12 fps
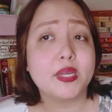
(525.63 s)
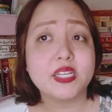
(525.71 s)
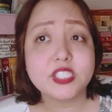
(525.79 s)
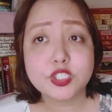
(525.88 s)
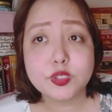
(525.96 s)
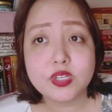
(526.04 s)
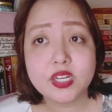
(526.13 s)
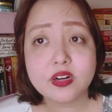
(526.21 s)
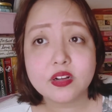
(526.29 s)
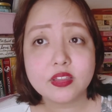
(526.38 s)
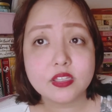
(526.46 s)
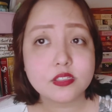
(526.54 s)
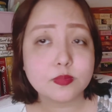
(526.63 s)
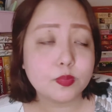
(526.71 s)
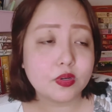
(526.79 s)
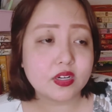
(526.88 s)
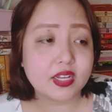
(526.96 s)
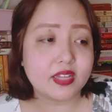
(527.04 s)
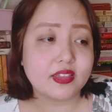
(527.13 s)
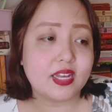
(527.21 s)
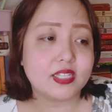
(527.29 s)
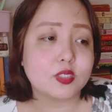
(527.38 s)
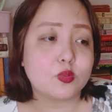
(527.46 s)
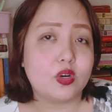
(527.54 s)
issue here on this book, and
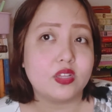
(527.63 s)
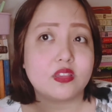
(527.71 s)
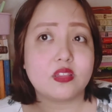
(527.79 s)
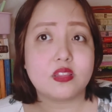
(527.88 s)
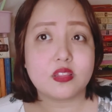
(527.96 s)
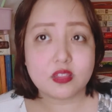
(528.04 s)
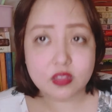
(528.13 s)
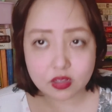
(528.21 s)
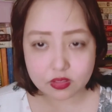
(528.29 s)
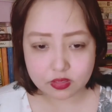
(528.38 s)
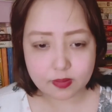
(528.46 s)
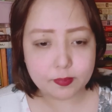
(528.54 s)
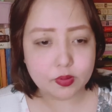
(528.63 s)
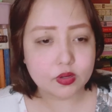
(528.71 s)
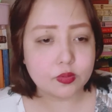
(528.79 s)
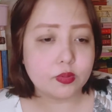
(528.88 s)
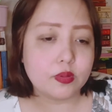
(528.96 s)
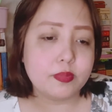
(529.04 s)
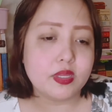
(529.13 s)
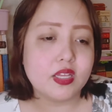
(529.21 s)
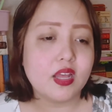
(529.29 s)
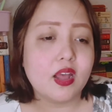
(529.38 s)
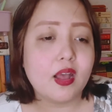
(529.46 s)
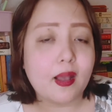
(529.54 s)
that's what the book will
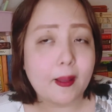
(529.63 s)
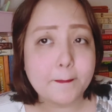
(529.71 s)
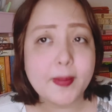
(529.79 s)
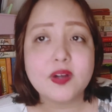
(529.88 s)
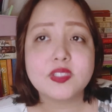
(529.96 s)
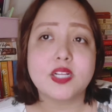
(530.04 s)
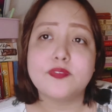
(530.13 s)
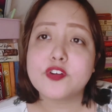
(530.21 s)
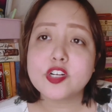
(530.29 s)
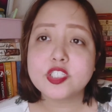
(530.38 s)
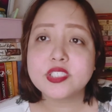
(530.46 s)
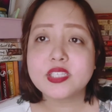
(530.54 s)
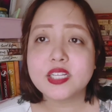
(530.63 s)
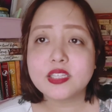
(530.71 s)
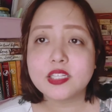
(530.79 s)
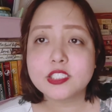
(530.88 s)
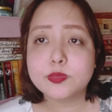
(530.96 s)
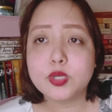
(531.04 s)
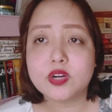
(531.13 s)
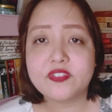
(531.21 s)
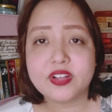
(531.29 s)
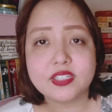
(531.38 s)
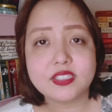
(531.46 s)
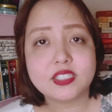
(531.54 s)
be about. Unfortunately, this book
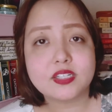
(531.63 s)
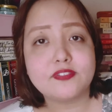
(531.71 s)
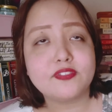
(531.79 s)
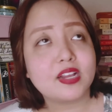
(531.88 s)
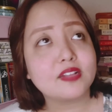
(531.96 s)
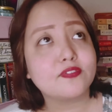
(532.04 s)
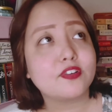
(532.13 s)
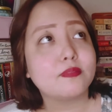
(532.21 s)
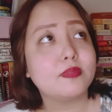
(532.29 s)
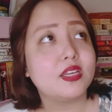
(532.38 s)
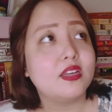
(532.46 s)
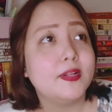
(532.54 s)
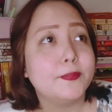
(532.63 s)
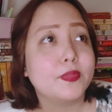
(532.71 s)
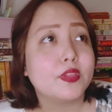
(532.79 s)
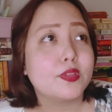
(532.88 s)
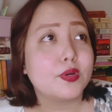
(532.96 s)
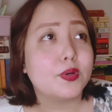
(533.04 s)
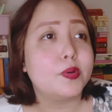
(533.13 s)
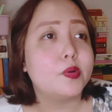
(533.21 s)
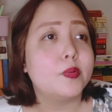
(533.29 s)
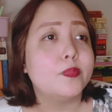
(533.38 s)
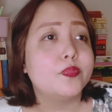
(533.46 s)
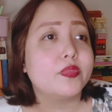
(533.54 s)
fell a little flat for me,
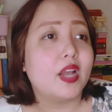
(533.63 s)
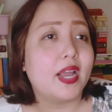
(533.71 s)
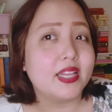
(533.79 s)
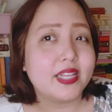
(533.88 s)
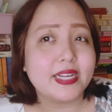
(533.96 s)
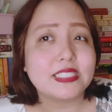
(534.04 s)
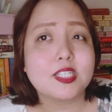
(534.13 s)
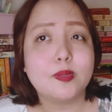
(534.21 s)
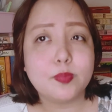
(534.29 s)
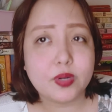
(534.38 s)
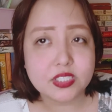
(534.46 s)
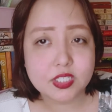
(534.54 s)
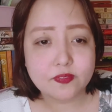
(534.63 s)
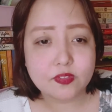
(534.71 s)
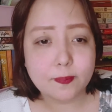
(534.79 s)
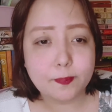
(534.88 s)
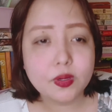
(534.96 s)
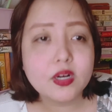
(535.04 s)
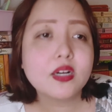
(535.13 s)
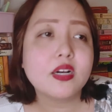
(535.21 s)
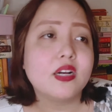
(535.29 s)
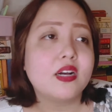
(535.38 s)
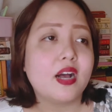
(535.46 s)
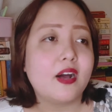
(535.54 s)
though I like some points of the
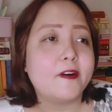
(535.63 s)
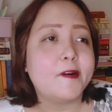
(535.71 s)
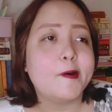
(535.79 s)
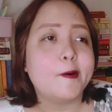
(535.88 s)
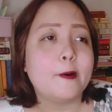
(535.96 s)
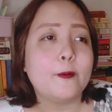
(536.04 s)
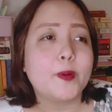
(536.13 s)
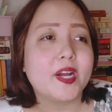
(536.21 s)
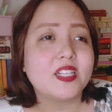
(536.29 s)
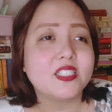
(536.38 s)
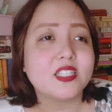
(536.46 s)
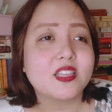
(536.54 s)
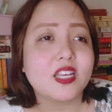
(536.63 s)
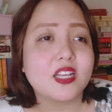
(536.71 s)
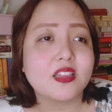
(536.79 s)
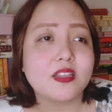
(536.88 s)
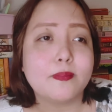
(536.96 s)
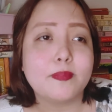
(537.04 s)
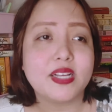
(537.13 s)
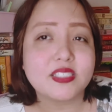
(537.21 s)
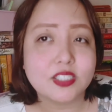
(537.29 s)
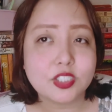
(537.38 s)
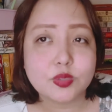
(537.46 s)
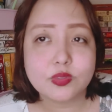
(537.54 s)
book. I didn't think the
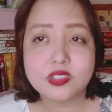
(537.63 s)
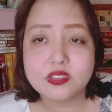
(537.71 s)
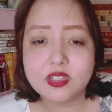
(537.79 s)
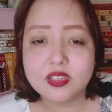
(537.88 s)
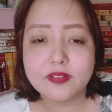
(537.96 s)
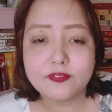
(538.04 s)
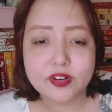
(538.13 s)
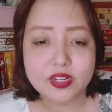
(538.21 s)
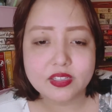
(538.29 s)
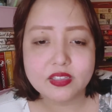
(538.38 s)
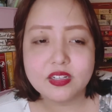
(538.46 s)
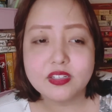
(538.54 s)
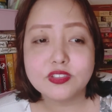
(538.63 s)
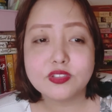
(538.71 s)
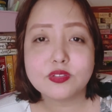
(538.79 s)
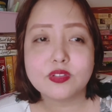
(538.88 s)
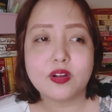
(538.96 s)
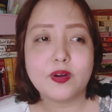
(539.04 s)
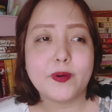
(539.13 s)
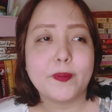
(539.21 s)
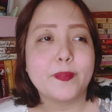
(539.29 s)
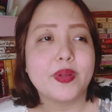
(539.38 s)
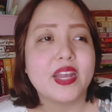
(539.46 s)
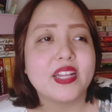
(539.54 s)
message was delivered
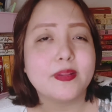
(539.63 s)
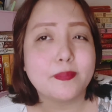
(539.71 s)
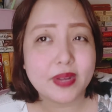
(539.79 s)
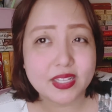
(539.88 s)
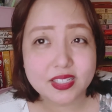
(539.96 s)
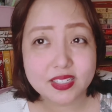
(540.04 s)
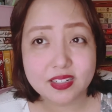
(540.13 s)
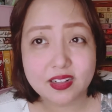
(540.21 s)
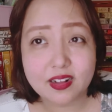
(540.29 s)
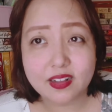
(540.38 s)
in a better...